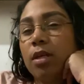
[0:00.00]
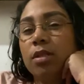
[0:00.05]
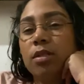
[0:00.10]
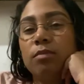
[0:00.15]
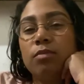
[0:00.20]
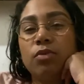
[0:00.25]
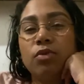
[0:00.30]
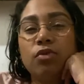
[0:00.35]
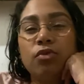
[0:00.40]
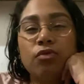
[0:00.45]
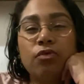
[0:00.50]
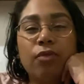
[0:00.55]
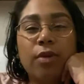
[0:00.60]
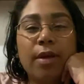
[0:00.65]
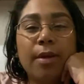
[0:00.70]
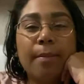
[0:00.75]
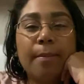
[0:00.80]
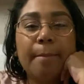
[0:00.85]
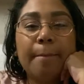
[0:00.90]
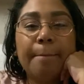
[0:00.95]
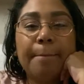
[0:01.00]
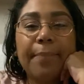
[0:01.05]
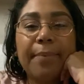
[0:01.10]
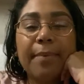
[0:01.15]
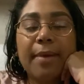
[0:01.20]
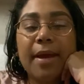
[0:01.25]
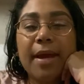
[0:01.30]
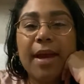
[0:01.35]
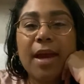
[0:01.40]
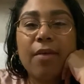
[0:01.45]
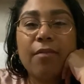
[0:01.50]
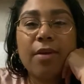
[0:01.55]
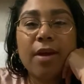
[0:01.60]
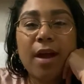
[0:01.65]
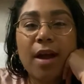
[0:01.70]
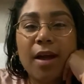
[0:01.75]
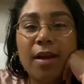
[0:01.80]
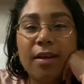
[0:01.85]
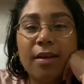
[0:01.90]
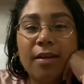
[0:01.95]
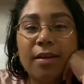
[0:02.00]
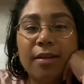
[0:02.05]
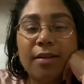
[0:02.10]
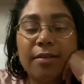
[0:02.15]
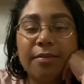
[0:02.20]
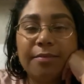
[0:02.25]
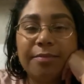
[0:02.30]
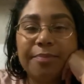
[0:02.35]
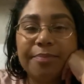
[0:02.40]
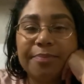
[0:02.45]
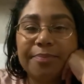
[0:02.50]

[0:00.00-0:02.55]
some shrimp. Hey, Ariana.